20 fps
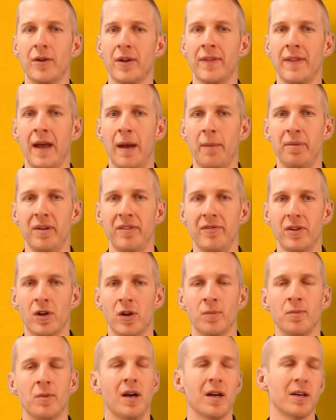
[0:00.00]
on that pivot
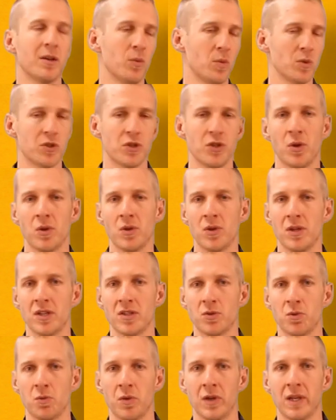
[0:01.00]
arm lock, and we'll show you
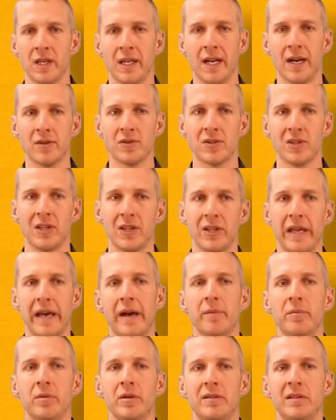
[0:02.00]
this when we get out to the
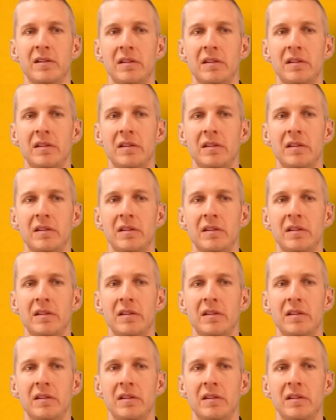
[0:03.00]
lab.